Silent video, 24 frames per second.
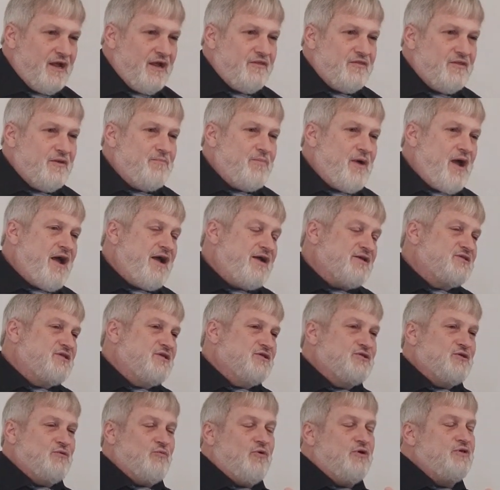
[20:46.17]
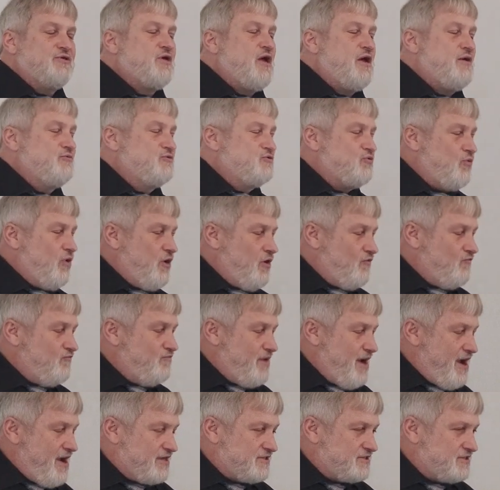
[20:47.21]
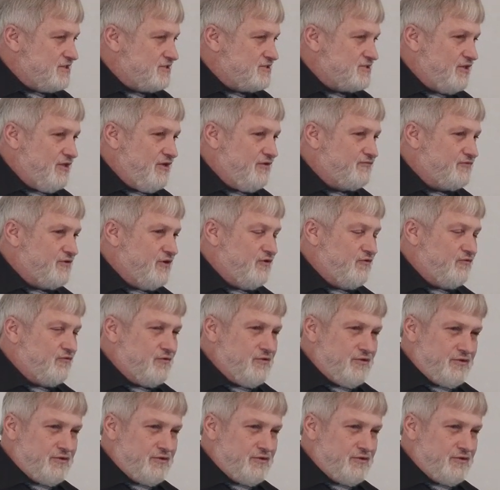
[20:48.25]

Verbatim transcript: and the baskets. And one time, 12 baskets left over.